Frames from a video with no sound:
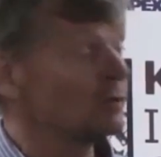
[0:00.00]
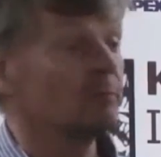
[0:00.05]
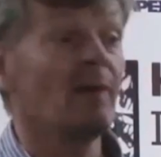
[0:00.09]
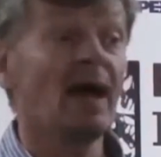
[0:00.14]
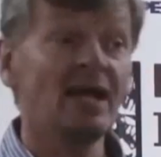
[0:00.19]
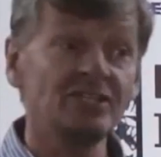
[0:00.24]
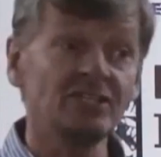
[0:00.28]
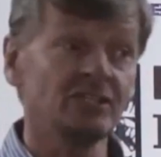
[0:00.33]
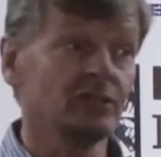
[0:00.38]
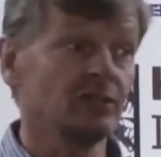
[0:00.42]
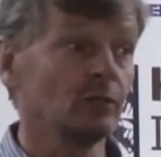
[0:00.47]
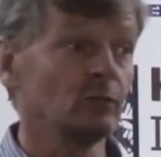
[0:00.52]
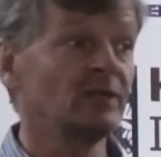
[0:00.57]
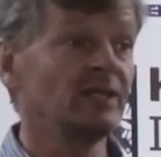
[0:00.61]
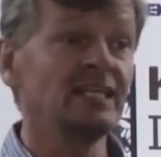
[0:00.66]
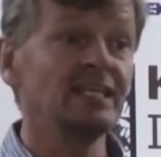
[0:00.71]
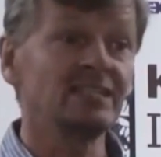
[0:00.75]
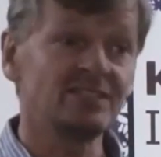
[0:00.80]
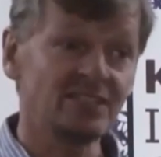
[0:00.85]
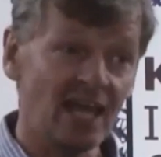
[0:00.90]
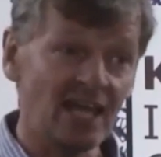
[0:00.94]
To imagine that
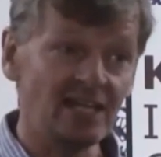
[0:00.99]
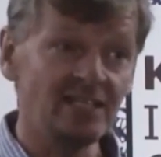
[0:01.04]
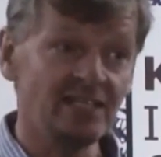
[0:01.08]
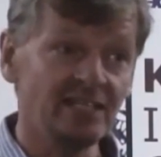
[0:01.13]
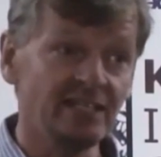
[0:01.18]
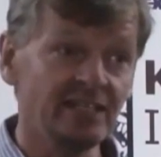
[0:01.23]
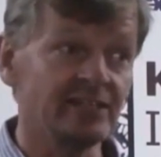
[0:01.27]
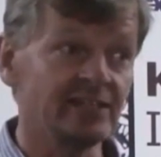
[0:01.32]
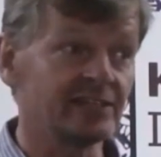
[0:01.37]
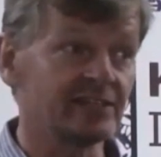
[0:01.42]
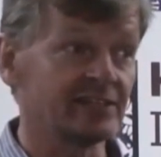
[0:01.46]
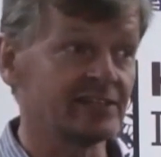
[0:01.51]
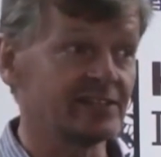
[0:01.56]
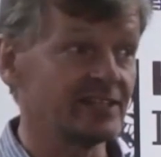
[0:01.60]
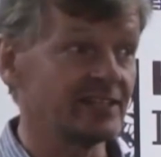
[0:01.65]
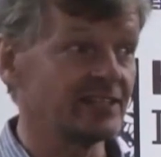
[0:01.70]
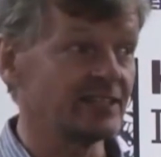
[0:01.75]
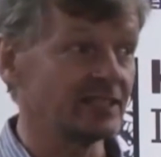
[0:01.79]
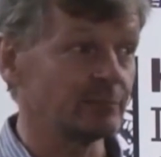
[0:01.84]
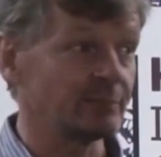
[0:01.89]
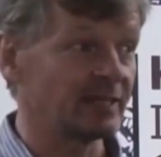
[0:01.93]
within 10 years the
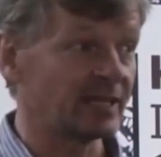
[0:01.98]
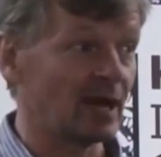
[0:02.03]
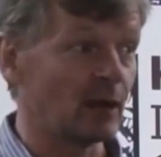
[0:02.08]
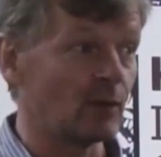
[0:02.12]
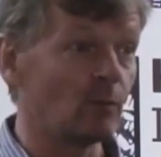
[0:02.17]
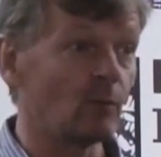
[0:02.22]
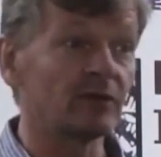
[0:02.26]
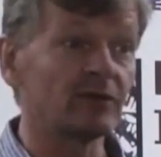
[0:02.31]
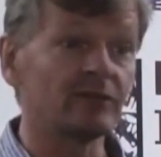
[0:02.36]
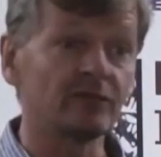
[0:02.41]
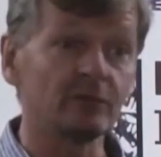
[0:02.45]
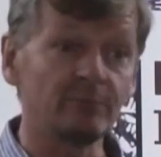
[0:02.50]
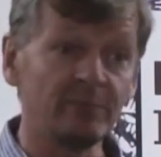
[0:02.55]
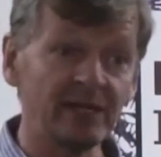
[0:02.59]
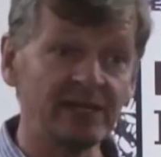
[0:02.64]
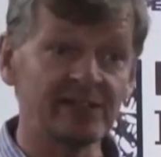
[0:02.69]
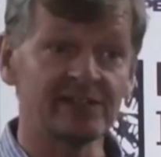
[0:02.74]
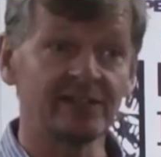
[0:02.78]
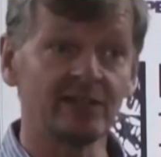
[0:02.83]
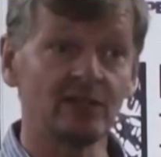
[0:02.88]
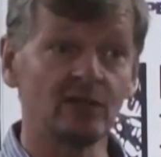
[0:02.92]
city had become one of the
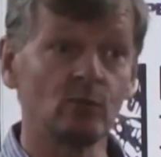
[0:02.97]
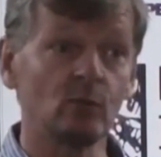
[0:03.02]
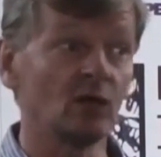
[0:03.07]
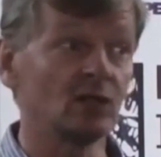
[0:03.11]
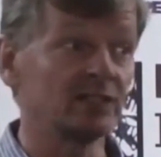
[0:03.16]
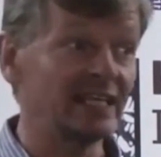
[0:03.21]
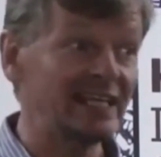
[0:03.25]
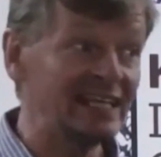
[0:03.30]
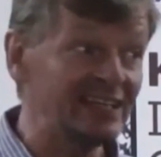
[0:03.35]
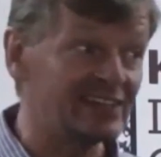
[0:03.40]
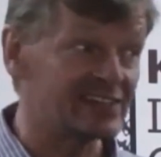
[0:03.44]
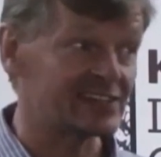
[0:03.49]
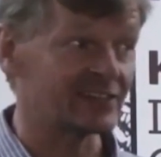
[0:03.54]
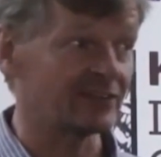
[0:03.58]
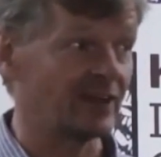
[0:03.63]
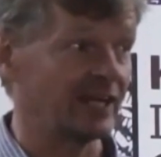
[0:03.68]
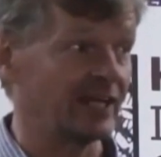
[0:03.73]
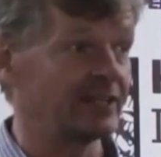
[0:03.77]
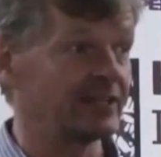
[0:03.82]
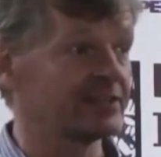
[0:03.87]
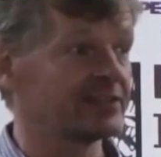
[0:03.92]
biggest in the world
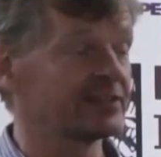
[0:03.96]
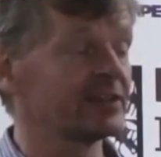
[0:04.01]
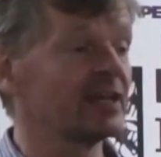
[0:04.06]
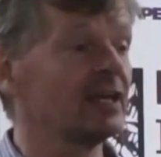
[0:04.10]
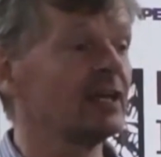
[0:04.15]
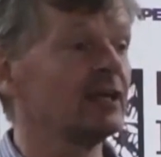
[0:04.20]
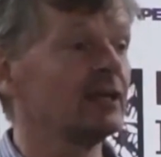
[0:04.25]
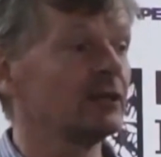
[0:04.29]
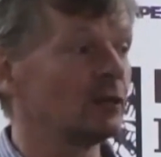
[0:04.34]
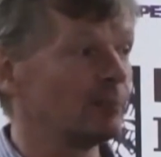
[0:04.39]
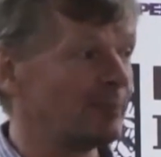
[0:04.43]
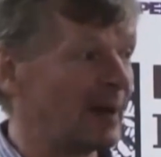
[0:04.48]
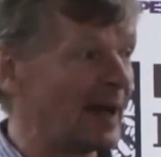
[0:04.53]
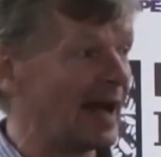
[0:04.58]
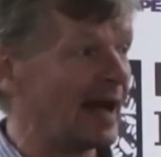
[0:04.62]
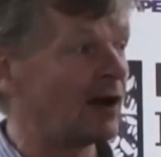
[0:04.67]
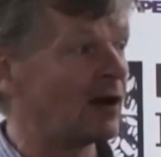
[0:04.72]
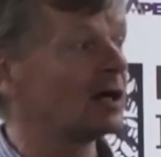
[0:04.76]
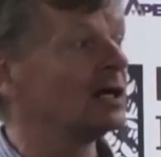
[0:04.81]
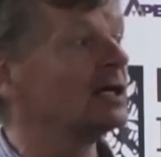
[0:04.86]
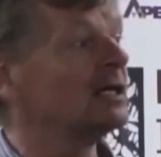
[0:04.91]
illustrates the
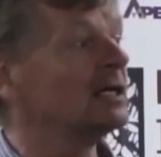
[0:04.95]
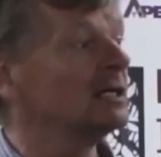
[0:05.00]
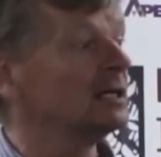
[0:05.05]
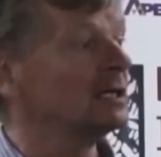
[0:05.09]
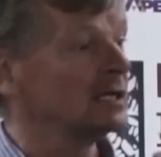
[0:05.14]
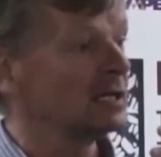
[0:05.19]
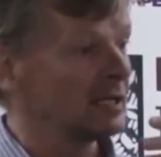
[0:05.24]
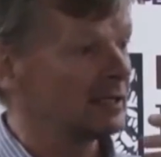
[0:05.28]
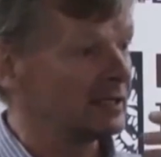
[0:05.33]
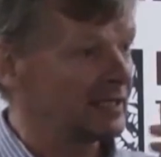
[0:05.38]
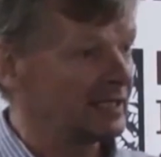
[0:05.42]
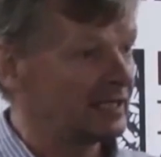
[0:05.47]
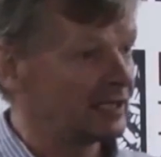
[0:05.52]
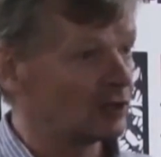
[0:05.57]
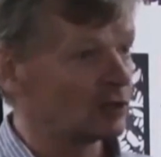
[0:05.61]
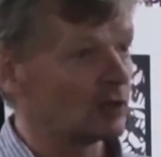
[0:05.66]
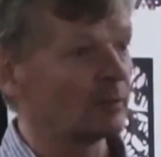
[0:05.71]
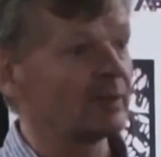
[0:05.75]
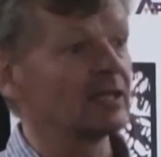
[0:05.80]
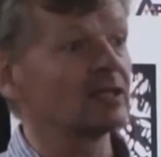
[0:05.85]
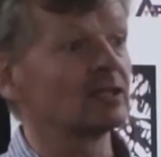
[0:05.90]
power, the
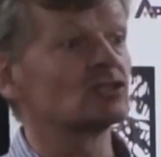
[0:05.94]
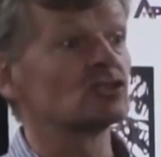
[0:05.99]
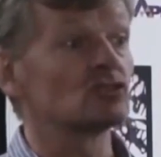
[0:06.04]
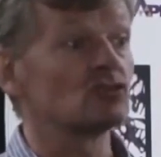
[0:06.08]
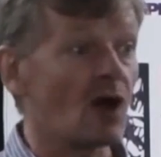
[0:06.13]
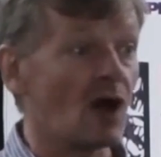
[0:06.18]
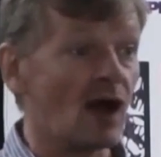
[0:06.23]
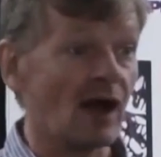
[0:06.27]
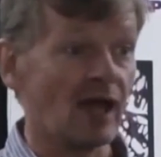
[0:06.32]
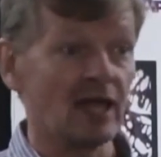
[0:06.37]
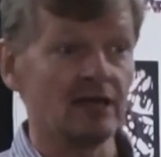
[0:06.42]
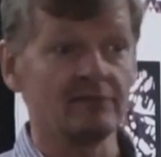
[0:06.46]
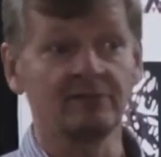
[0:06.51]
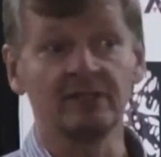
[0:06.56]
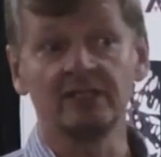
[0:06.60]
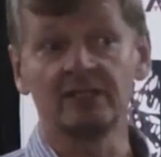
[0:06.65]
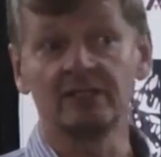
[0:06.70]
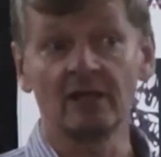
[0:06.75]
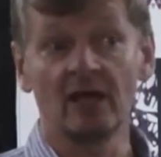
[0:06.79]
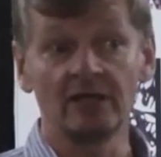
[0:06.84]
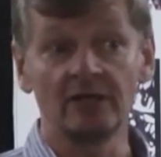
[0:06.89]
economic drive
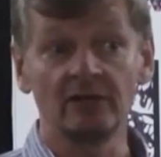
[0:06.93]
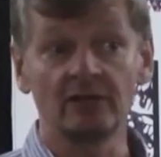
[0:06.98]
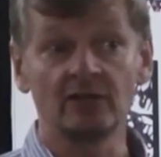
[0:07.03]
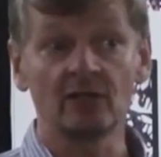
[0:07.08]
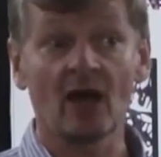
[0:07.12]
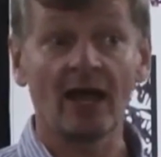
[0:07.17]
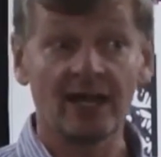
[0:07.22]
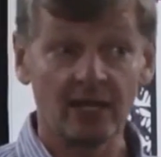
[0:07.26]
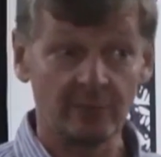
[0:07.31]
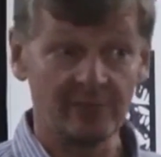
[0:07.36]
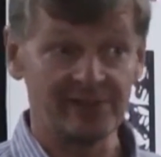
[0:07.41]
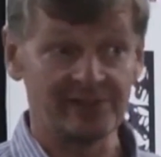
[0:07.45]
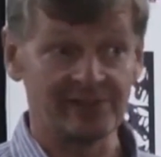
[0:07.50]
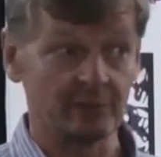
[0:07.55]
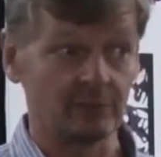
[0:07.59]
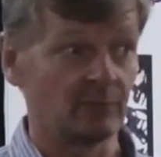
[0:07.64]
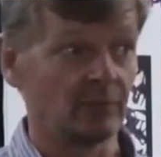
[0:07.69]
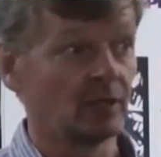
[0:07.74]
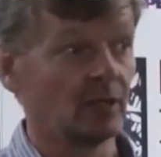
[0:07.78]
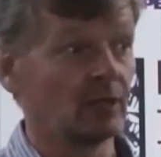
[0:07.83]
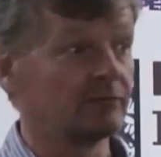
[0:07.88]
and
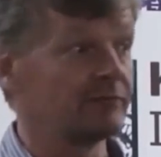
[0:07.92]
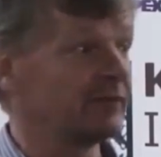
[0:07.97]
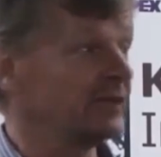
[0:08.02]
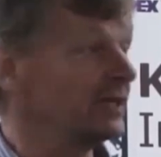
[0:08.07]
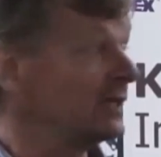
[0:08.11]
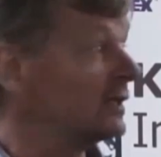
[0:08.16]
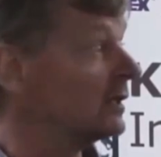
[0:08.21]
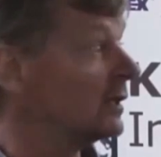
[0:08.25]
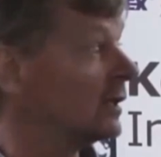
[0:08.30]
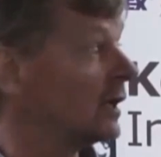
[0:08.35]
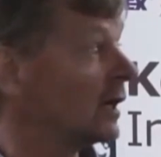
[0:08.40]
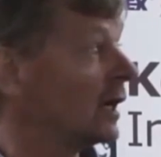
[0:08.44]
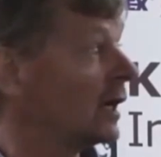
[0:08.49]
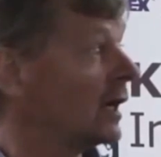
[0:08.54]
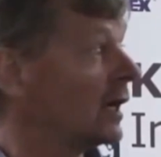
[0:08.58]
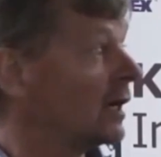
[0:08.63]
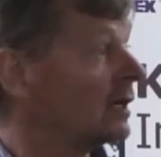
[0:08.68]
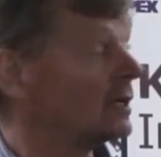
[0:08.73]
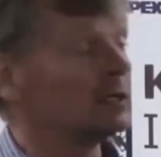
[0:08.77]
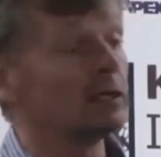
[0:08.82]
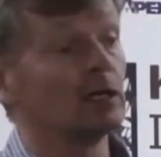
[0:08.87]
dynamism of the
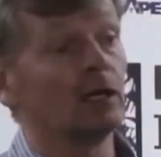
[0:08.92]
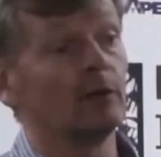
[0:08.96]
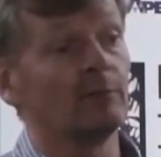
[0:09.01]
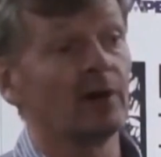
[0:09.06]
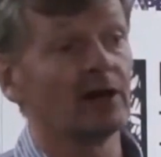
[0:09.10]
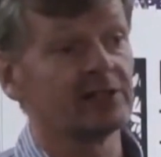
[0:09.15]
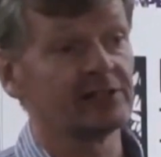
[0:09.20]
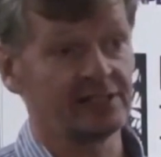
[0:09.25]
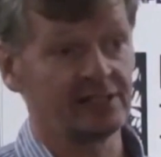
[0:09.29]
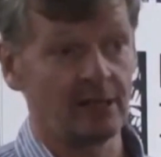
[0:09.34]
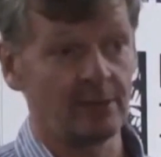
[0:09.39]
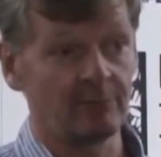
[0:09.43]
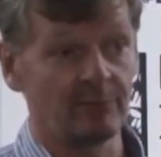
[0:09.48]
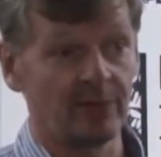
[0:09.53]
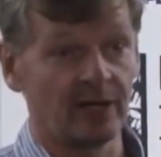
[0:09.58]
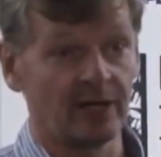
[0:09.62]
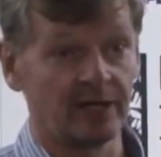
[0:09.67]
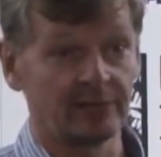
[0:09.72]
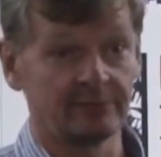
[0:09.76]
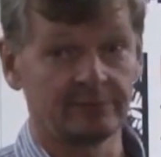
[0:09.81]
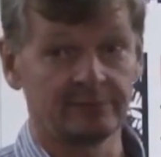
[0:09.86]
Abbasid
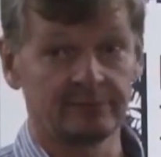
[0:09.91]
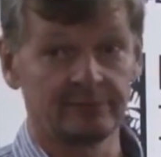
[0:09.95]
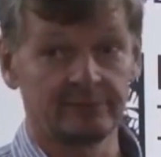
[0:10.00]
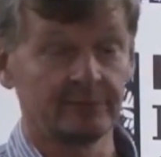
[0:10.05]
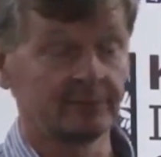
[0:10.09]
Empire.